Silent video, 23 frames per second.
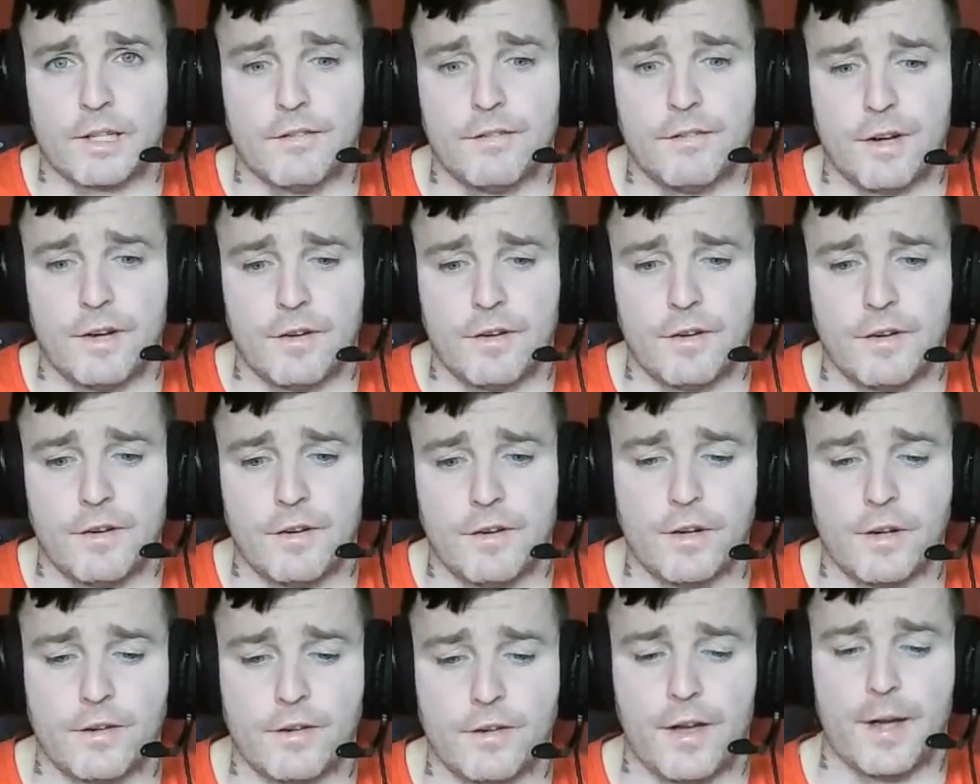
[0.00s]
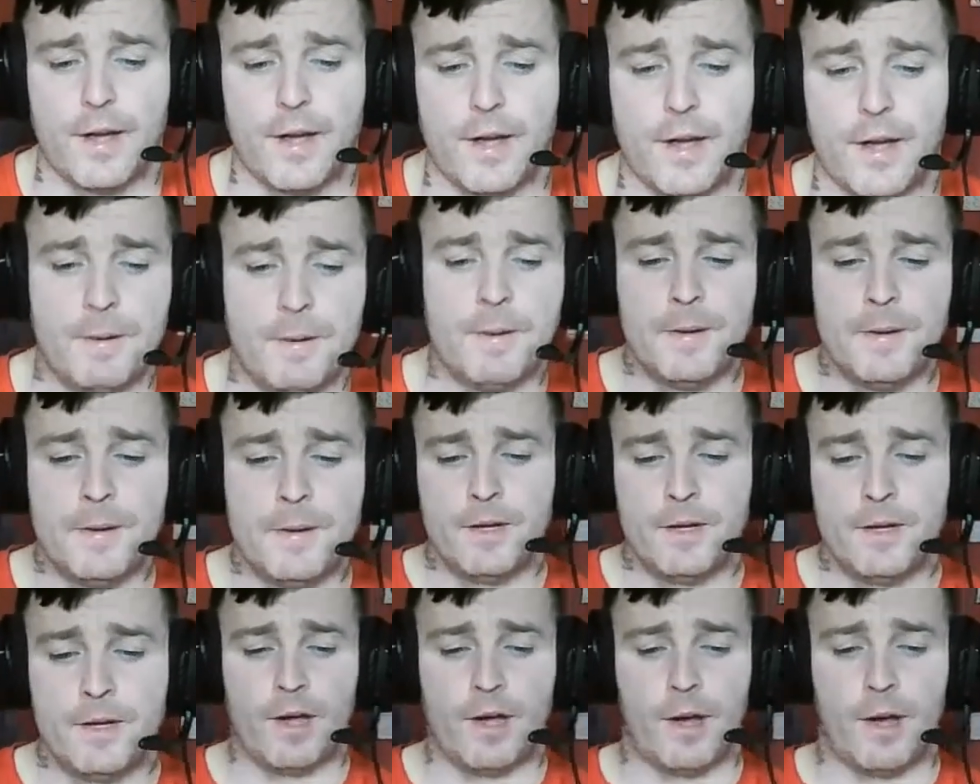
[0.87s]
it's weird.
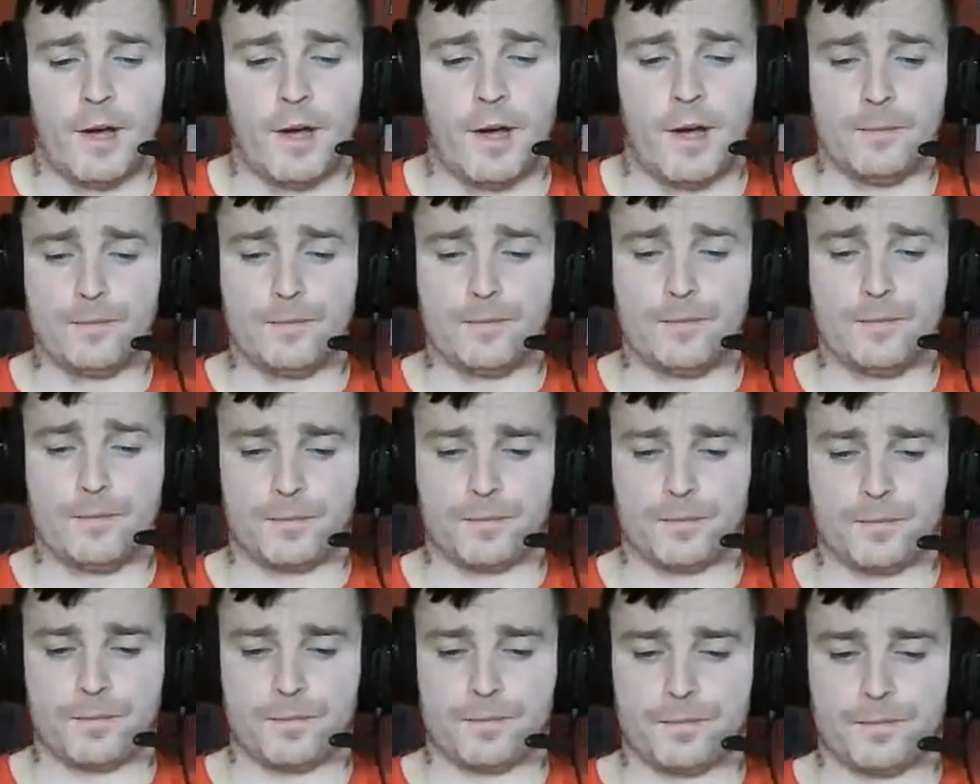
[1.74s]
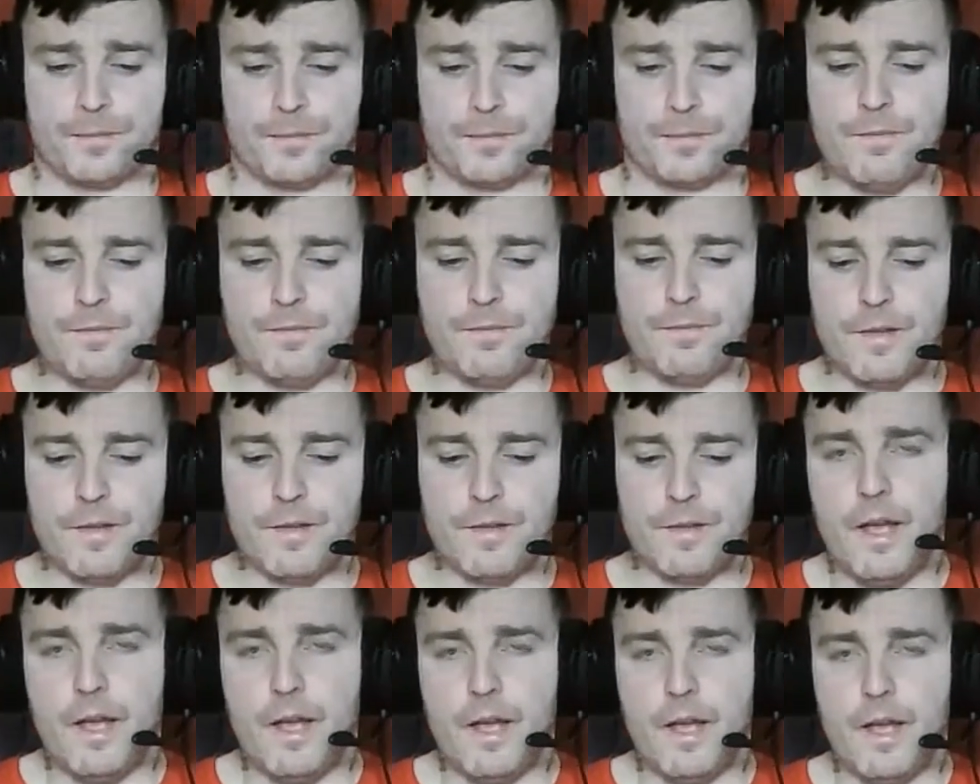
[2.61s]
The big one is tonight,
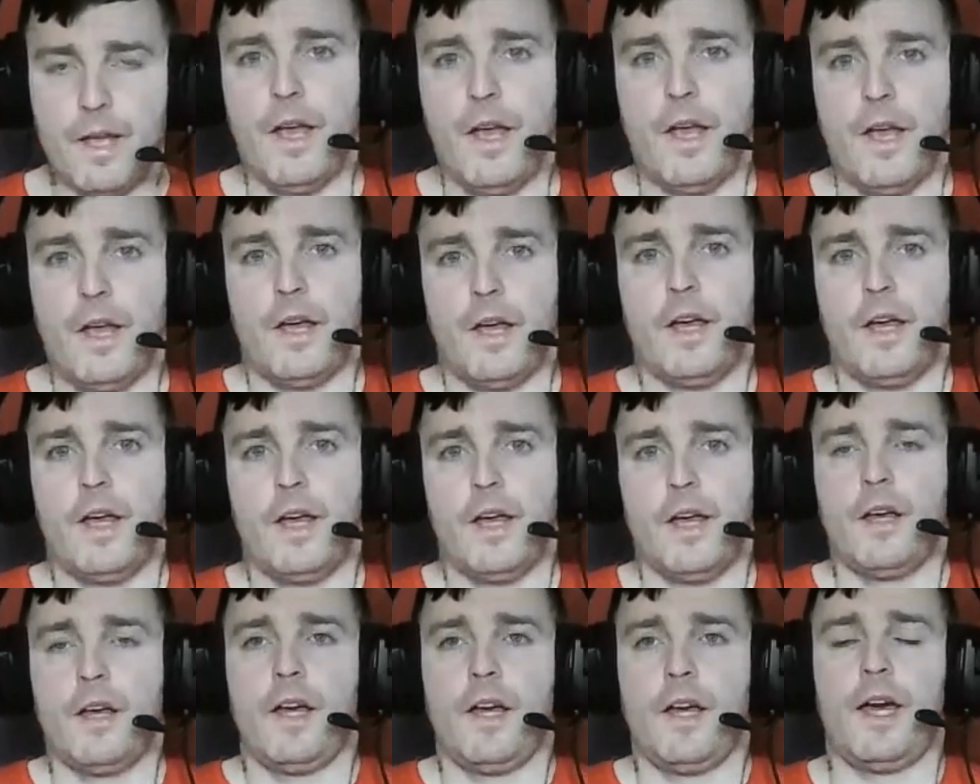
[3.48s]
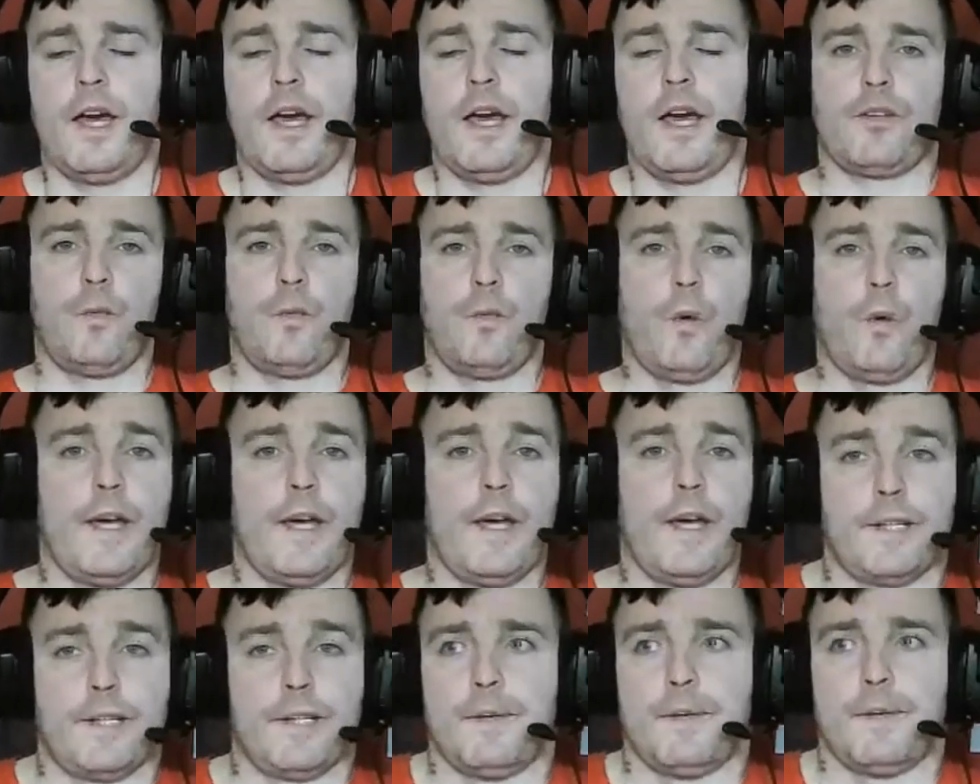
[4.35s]
and it's Newcastle against
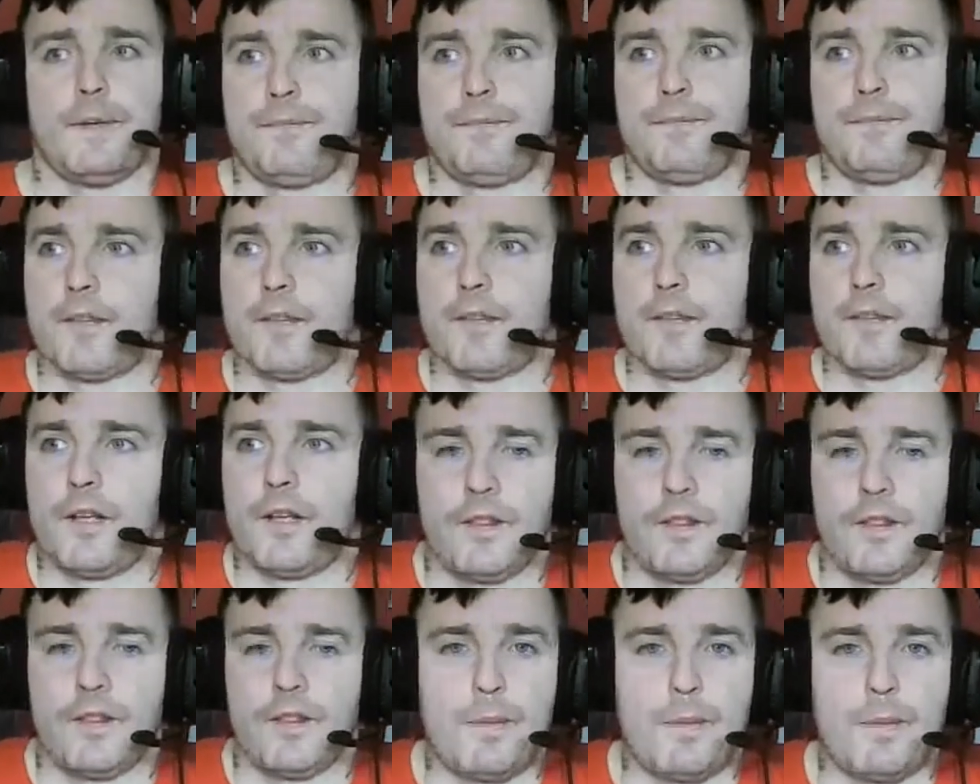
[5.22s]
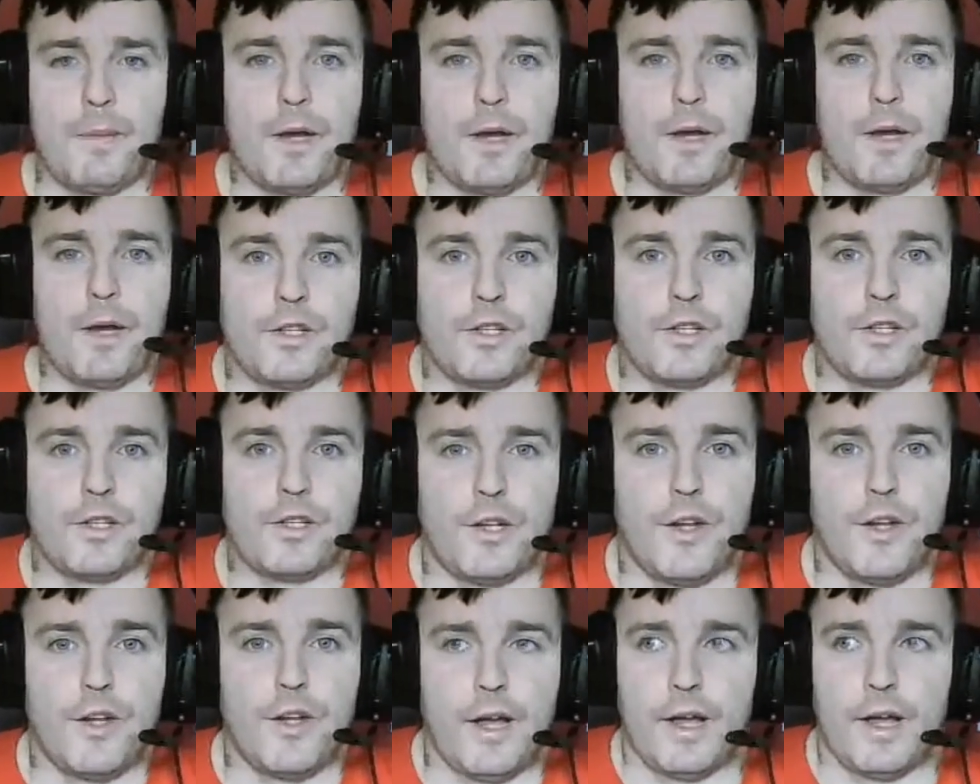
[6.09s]
Brighton. It's a huge game
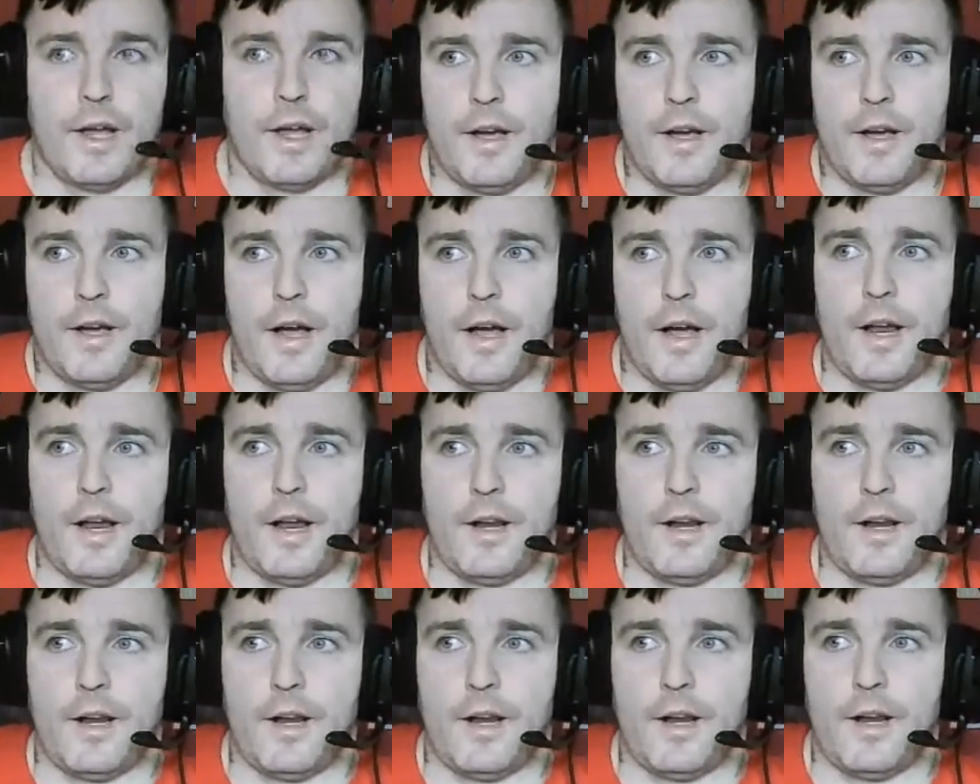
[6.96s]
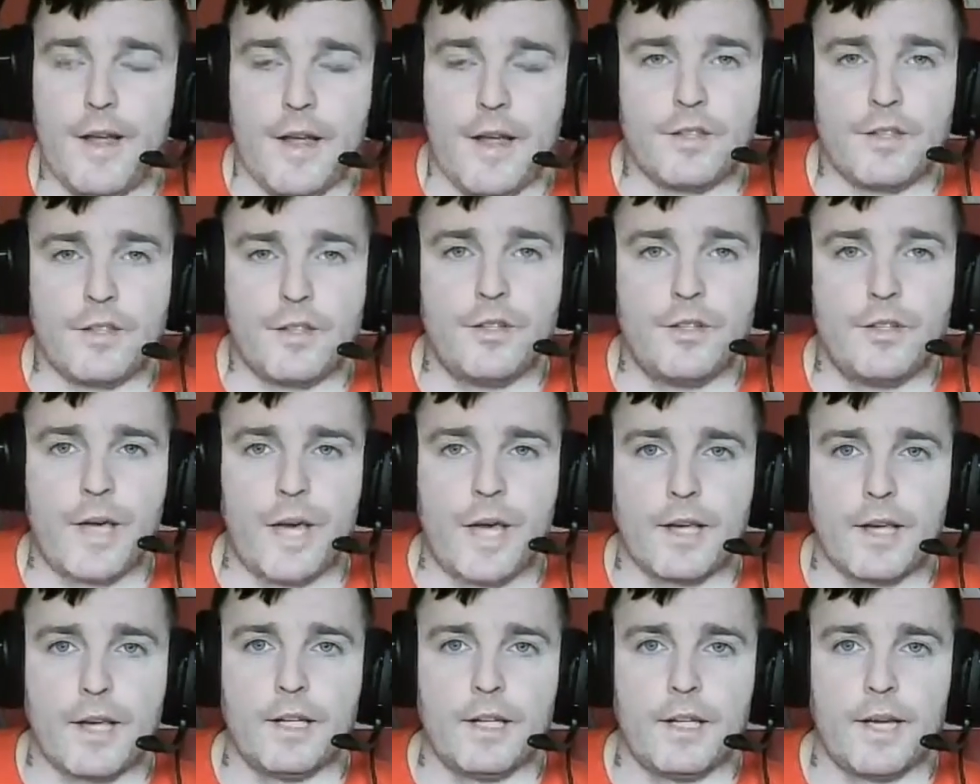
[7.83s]
tonight, and if we can